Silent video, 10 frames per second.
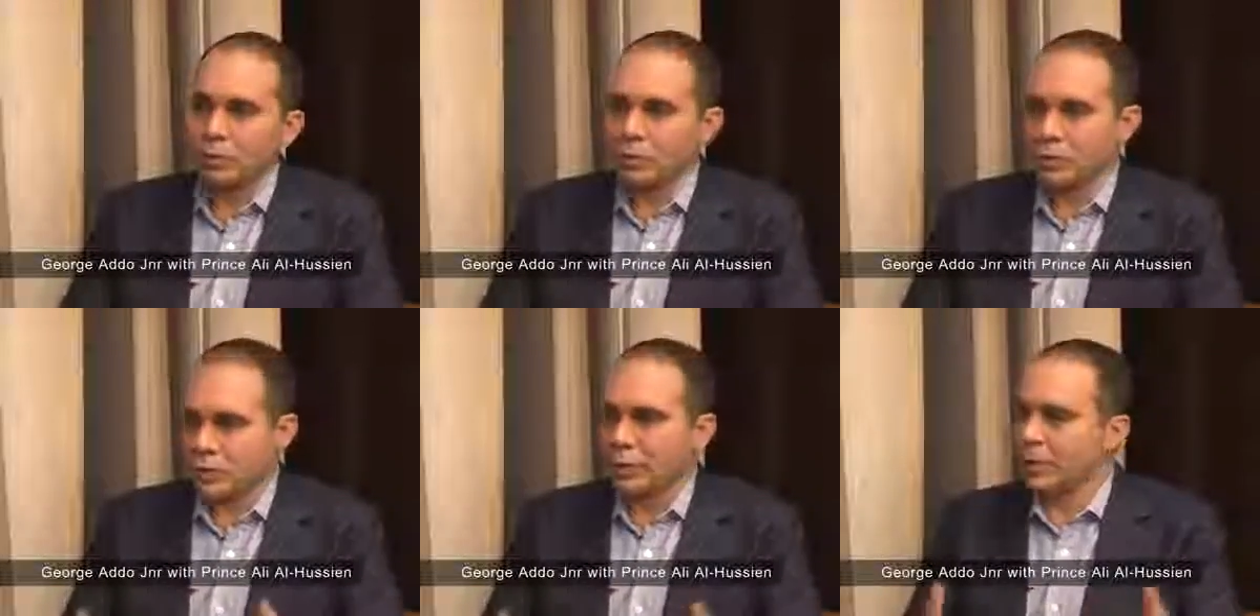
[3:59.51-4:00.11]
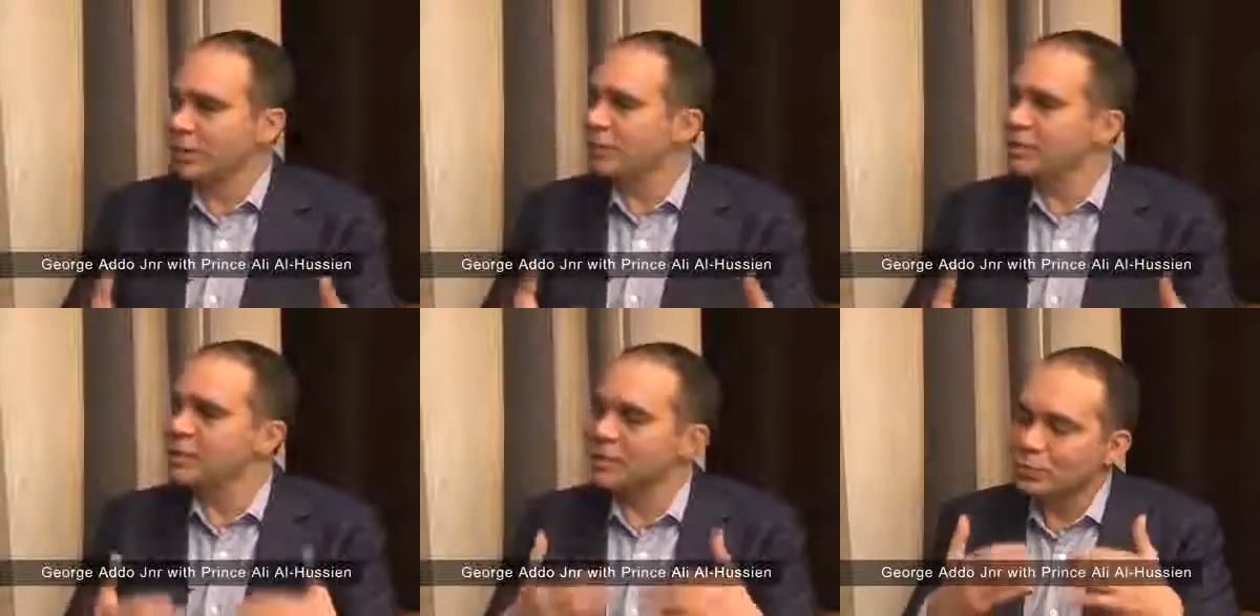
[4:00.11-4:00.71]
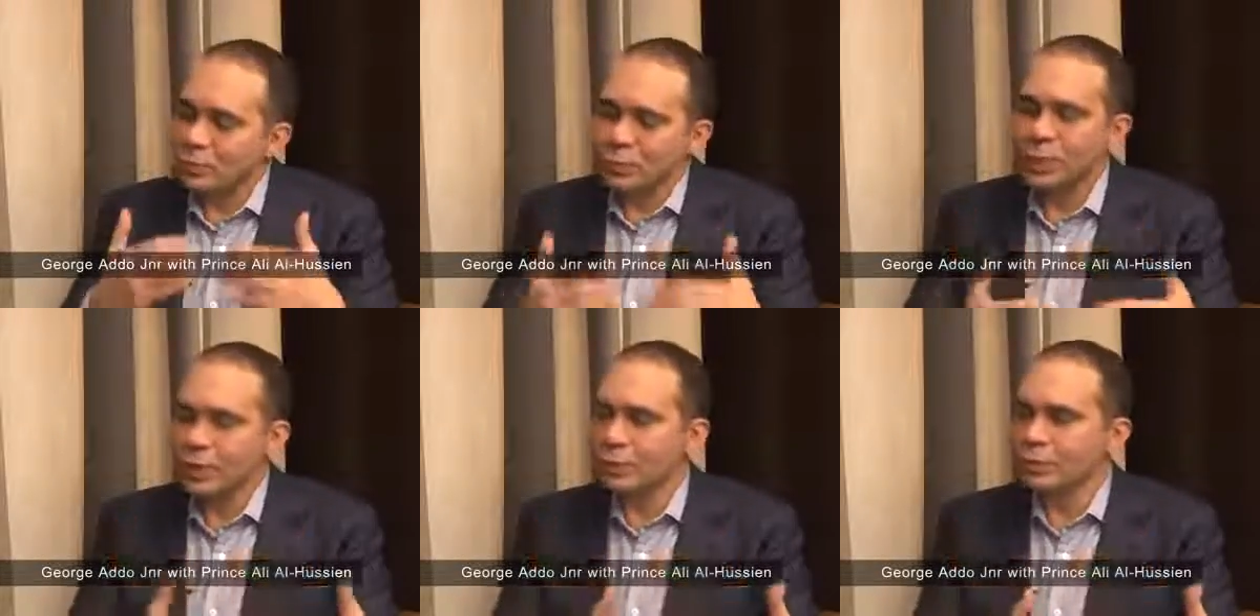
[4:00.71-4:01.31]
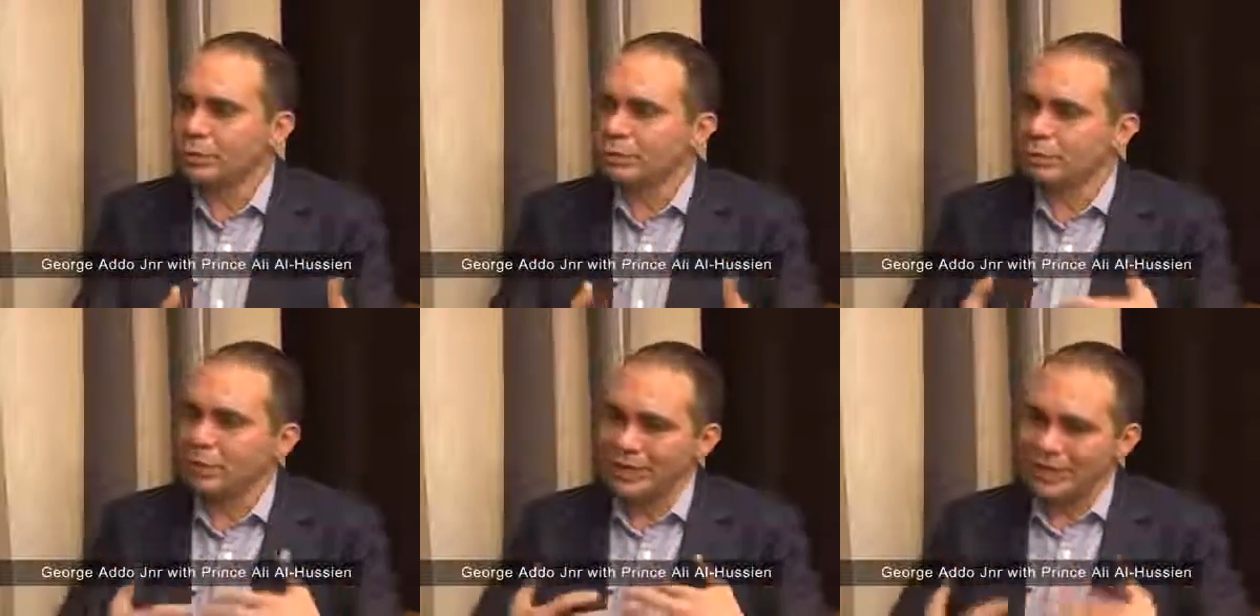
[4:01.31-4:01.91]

which I believe is really crucial